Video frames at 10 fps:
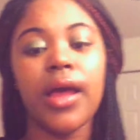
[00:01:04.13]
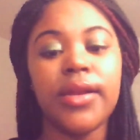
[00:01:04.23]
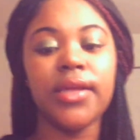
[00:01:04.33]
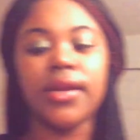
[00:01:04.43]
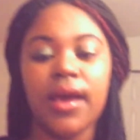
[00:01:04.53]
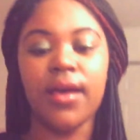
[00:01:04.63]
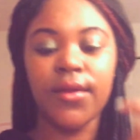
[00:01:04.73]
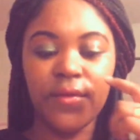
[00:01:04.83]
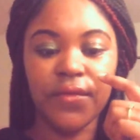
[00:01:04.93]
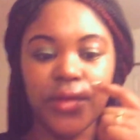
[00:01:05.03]
I did
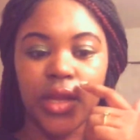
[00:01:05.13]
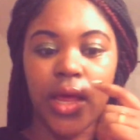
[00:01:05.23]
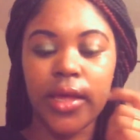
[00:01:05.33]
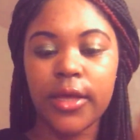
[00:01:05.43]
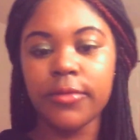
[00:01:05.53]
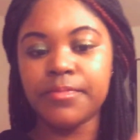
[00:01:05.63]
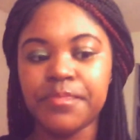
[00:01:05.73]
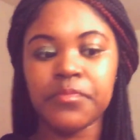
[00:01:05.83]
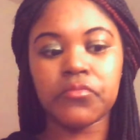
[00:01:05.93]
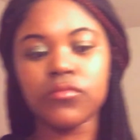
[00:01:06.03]
not feel like
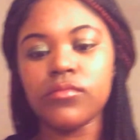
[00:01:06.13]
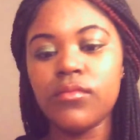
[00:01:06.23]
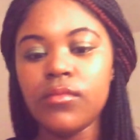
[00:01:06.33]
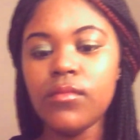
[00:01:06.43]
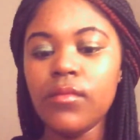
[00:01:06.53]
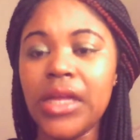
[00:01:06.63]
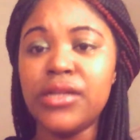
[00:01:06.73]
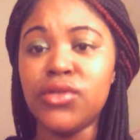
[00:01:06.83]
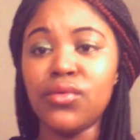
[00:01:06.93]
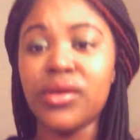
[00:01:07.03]

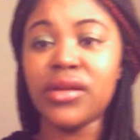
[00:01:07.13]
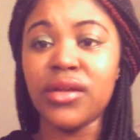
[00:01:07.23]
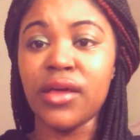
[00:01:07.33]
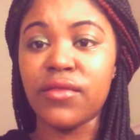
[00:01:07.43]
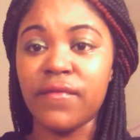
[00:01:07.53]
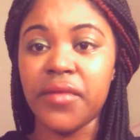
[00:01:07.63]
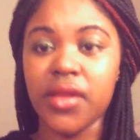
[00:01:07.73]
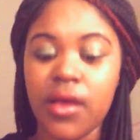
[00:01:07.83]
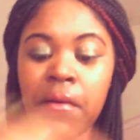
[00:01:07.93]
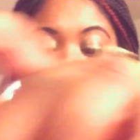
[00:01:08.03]
doing another
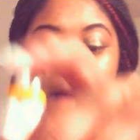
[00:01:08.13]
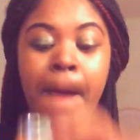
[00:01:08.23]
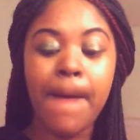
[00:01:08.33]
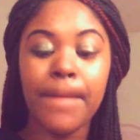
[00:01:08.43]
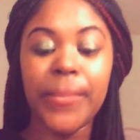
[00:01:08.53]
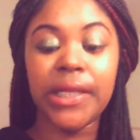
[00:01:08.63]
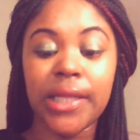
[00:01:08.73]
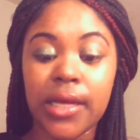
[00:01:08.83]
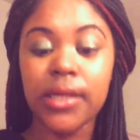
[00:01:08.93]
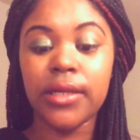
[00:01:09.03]
video. But
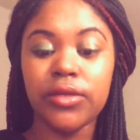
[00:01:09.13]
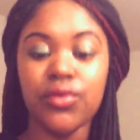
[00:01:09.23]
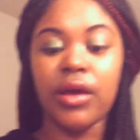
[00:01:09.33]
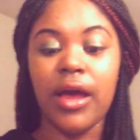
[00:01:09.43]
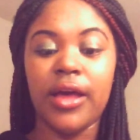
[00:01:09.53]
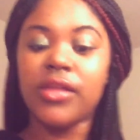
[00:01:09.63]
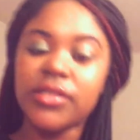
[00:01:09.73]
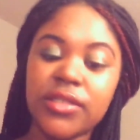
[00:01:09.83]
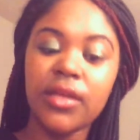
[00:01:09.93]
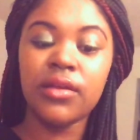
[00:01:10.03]
luckily, you
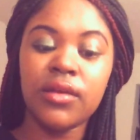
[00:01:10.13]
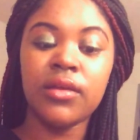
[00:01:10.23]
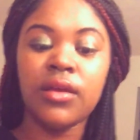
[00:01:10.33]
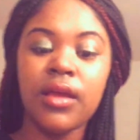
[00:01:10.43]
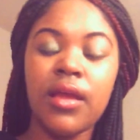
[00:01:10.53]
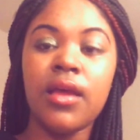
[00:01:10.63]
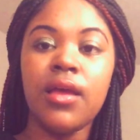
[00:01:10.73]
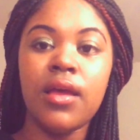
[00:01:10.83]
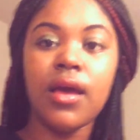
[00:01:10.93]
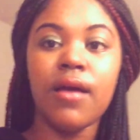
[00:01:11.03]
guys,
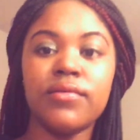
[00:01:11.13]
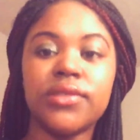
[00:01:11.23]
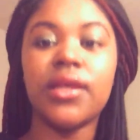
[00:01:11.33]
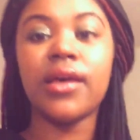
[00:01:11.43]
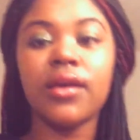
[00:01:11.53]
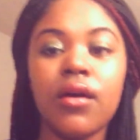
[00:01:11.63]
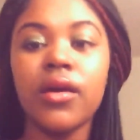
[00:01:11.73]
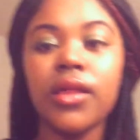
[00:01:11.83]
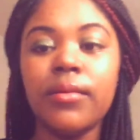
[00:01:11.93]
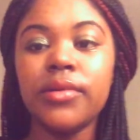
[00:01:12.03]
I was like,
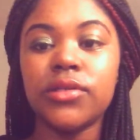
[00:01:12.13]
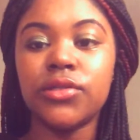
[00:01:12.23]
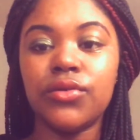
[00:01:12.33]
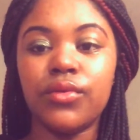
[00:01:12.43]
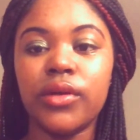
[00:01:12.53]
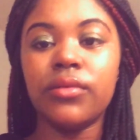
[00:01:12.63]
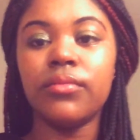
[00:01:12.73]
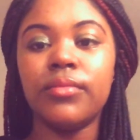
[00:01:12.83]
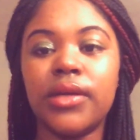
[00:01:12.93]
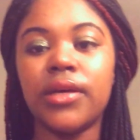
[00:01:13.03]
okay, let me just do
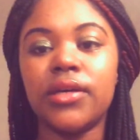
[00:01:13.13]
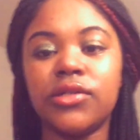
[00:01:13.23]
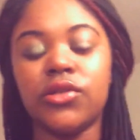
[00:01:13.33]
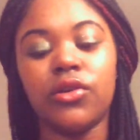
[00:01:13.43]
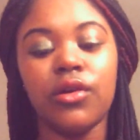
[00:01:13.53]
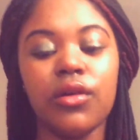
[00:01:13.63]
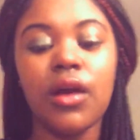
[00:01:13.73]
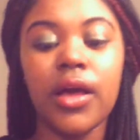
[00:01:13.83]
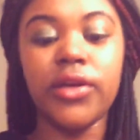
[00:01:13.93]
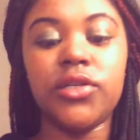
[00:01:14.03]
it. Because your girl,
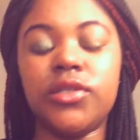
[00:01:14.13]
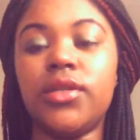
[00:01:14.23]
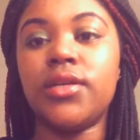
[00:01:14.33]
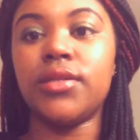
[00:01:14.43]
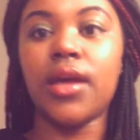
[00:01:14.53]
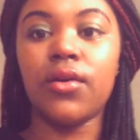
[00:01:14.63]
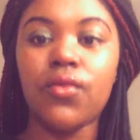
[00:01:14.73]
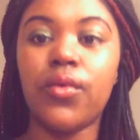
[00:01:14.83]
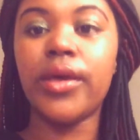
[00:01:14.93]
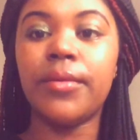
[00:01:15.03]
Aisha, does not
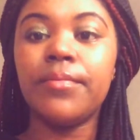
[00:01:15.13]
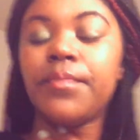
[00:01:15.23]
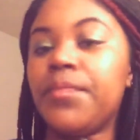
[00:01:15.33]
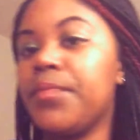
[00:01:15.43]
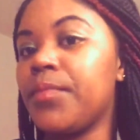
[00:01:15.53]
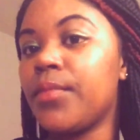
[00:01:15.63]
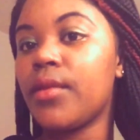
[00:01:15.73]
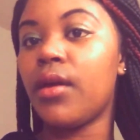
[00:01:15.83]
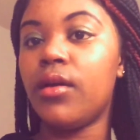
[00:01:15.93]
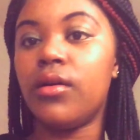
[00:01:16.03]
quit.
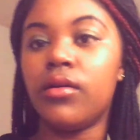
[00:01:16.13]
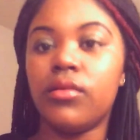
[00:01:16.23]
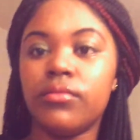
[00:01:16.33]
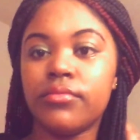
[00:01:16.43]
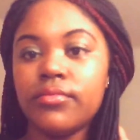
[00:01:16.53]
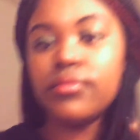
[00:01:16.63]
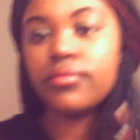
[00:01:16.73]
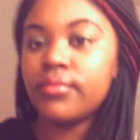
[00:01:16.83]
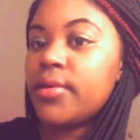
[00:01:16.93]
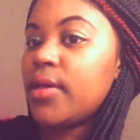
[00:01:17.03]
Um,
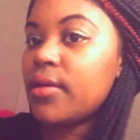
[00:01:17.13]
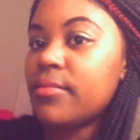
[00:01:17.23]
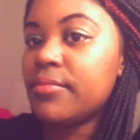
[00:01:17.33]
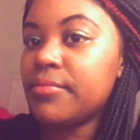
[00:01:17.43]
but yeah.